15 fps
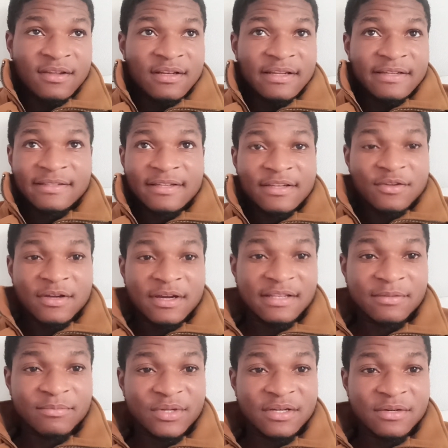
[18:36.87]
let's say you
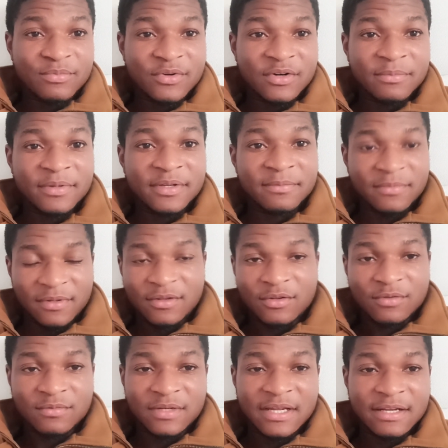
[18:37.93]
had a bigger problem,
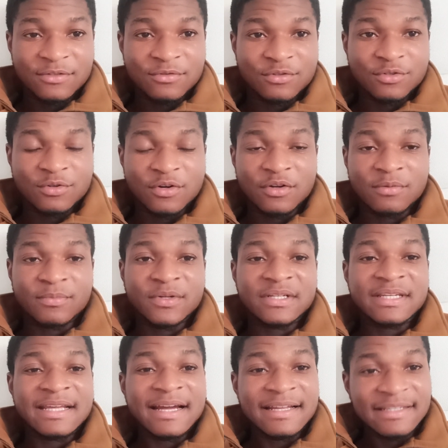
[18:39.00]
you get to struggle.
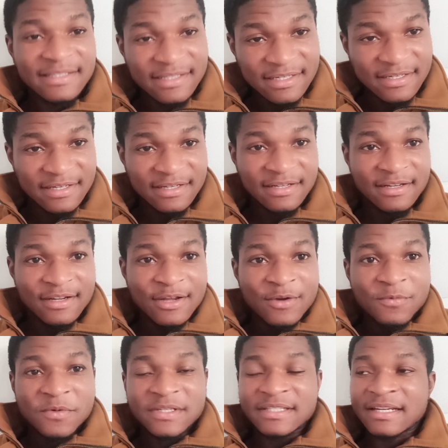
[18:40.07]
But the idea
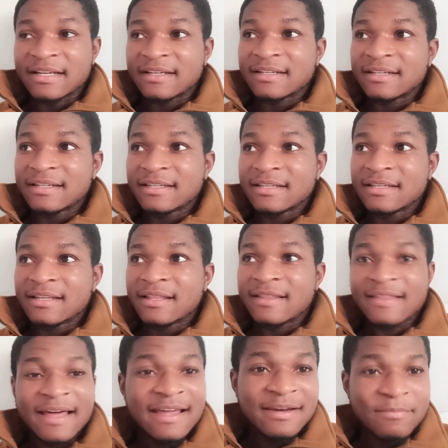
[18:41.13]
was that
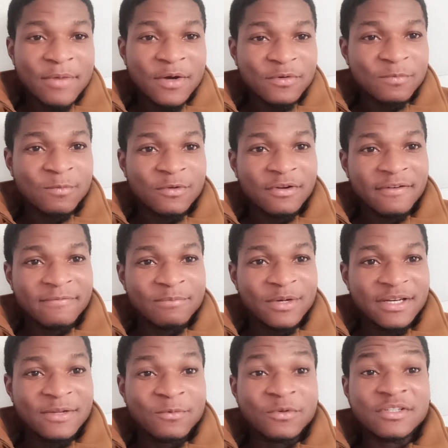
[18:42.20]
that amount of
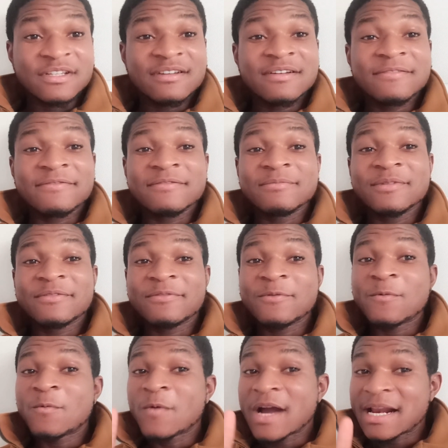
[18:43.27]
money was enough for me
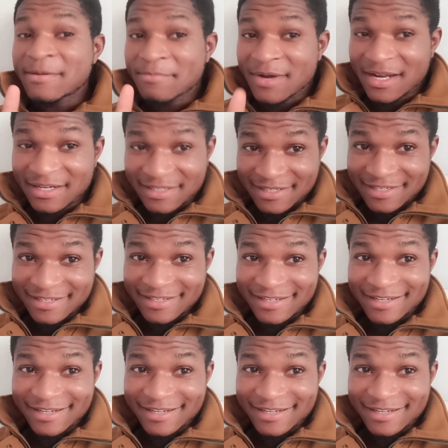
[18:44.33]
for one month.